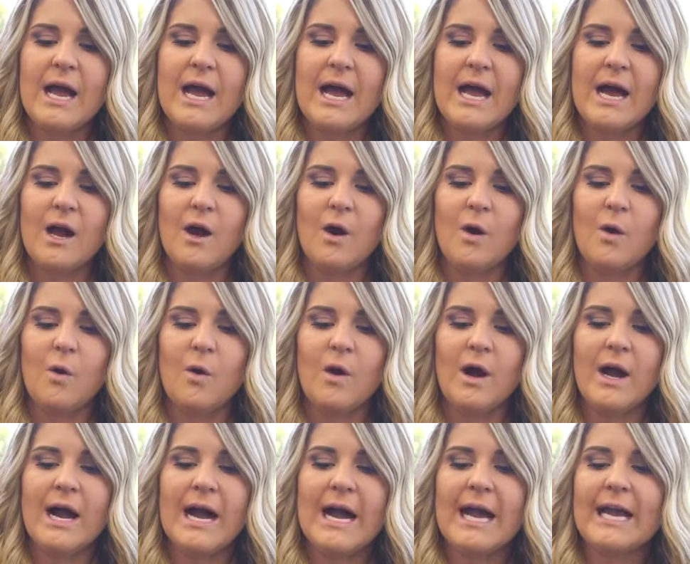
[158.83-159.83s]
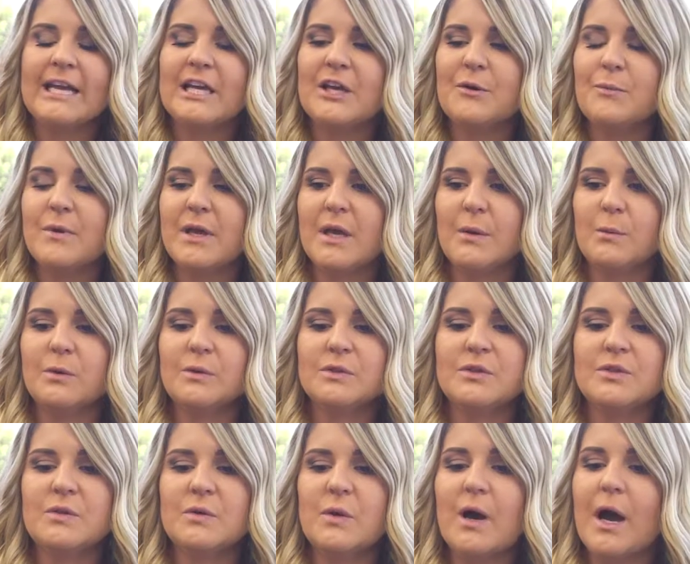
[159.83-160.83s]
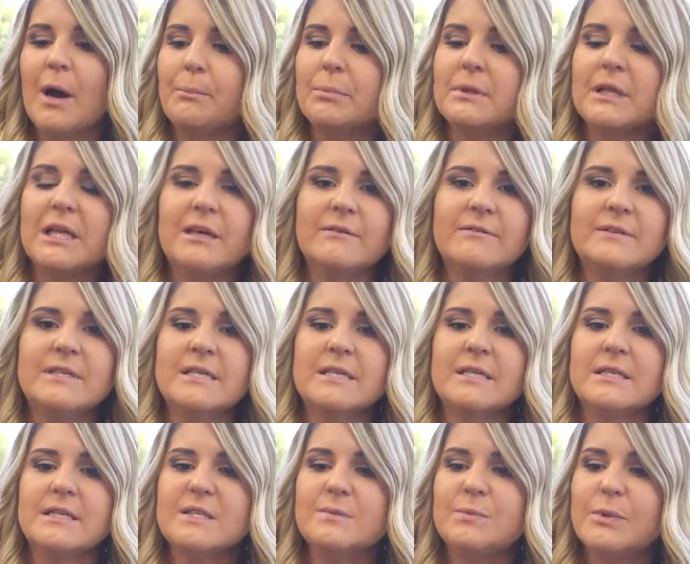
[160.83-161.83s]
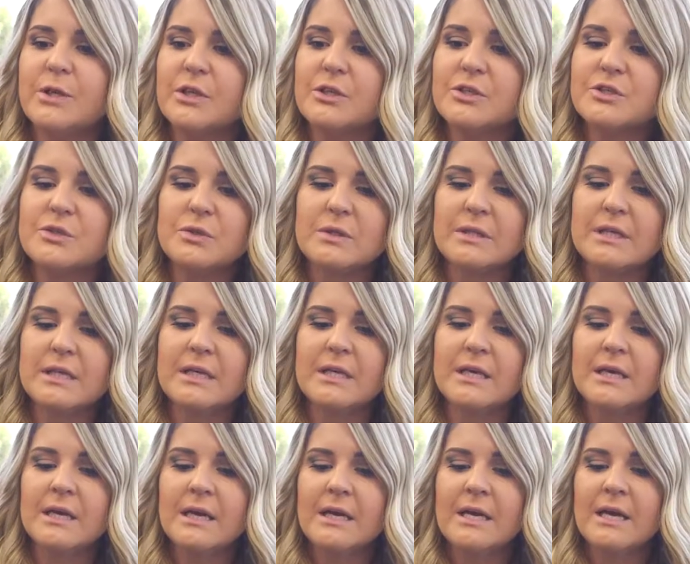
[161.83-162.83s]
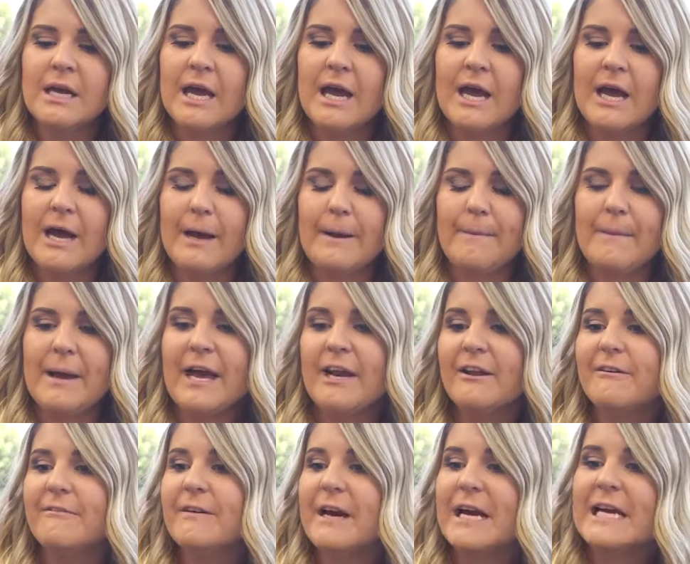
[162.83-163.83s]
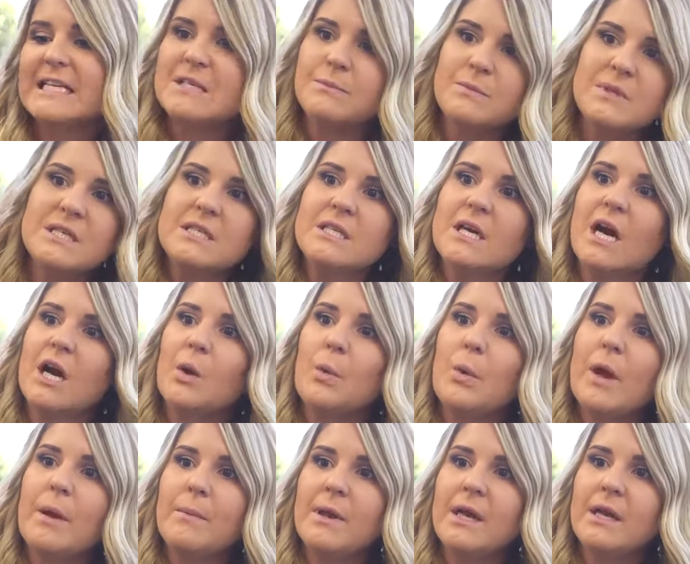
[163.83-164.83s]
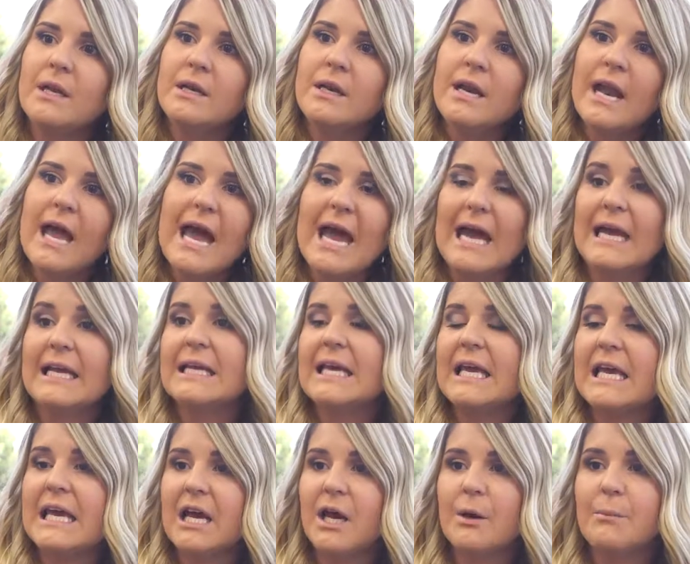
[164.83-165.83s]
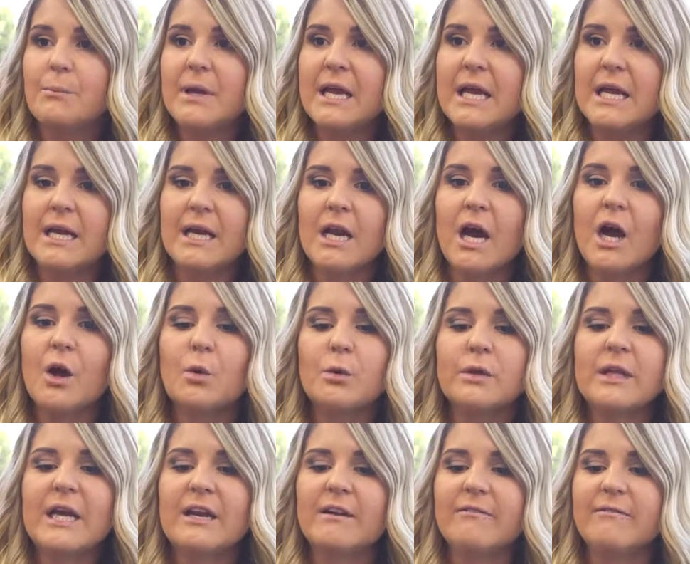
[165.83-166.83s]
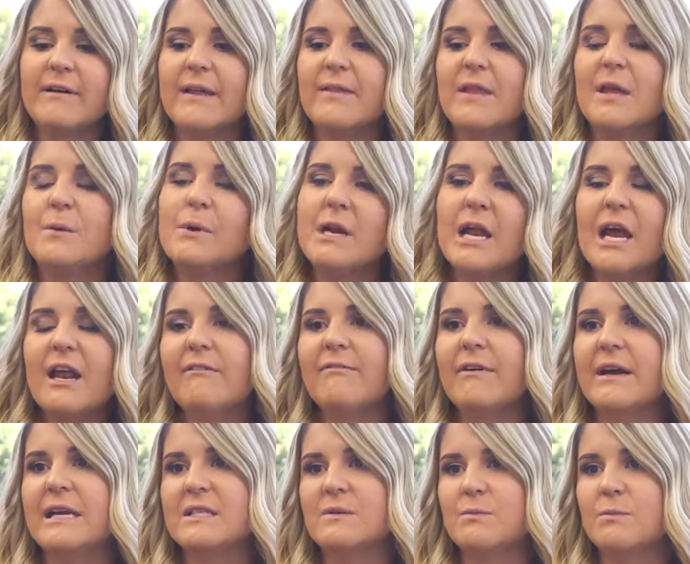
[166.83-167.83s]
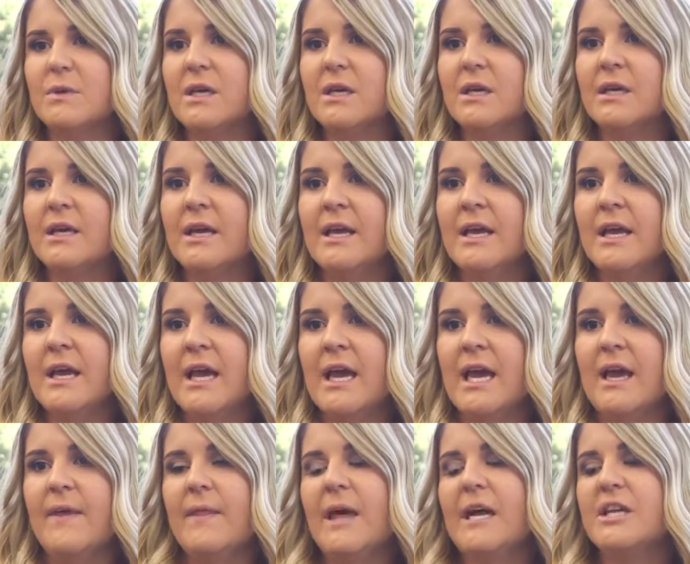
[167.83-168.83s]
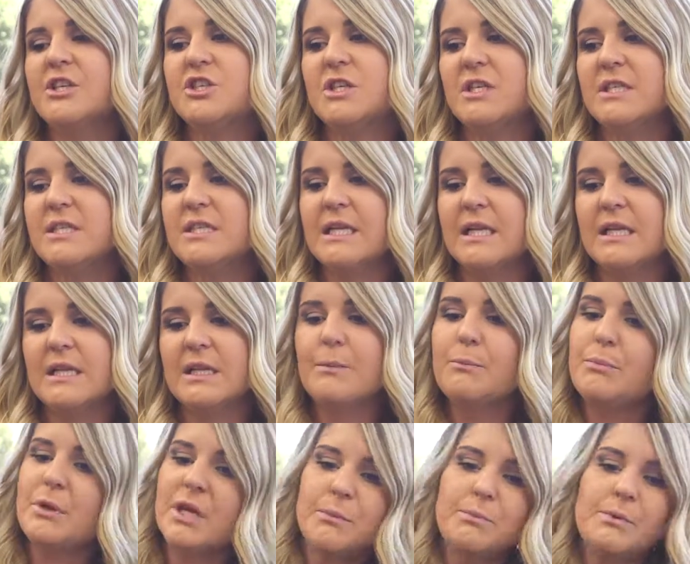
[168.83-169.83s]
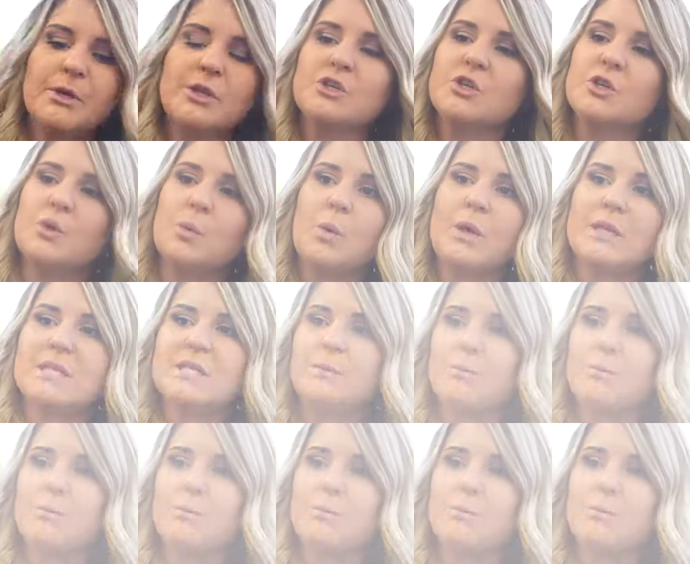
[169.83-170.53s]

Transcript: how I can be able to uplift and spiritually edify some of these young women at camp, and not only edify them, but it edifies me. And that's just in the big picture what's